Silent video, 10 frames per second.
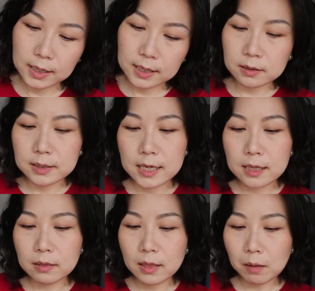It's the
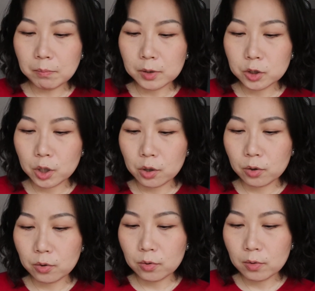number
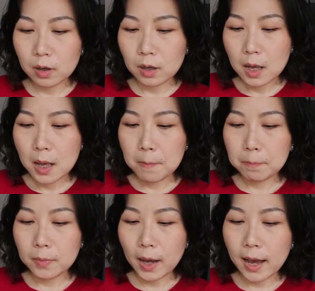2,
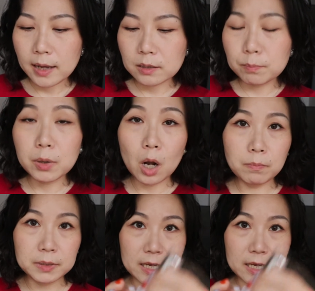has plumped